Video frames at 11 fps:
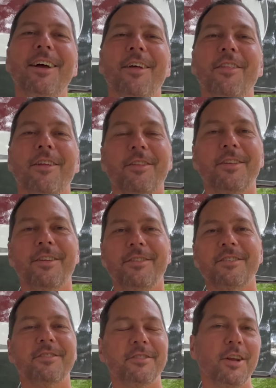Long day.
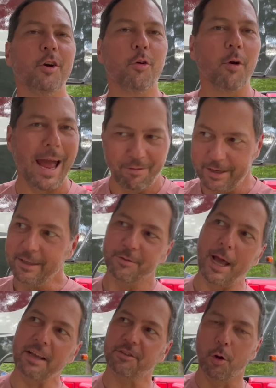Just, you know, gravity. So
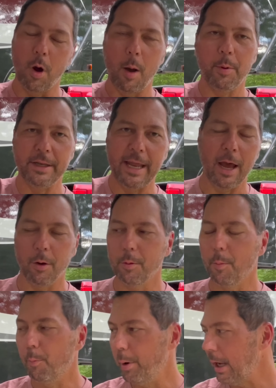it has to go up and down.
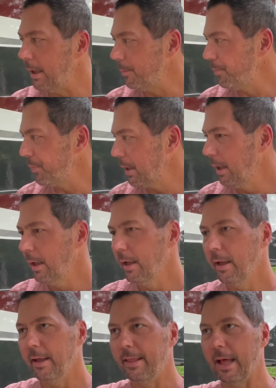But
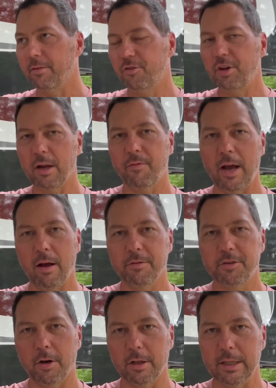that check valve
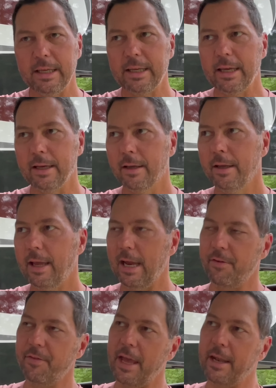started leaking
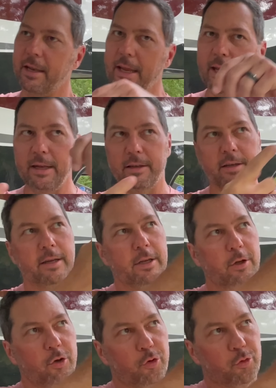and then it
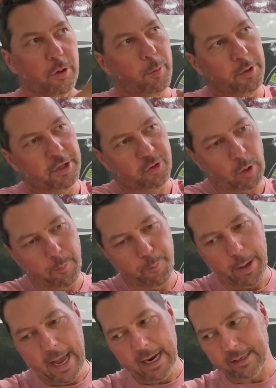dribbled its way
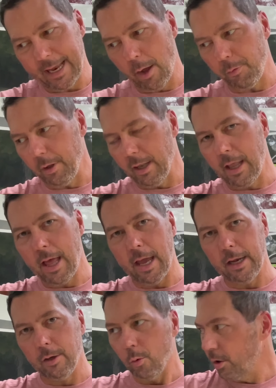back down the
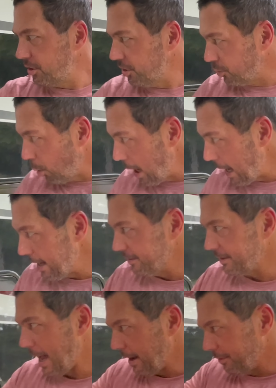line, which is why it's
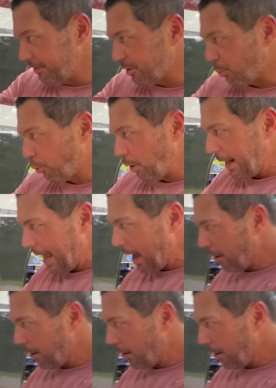kind of spread out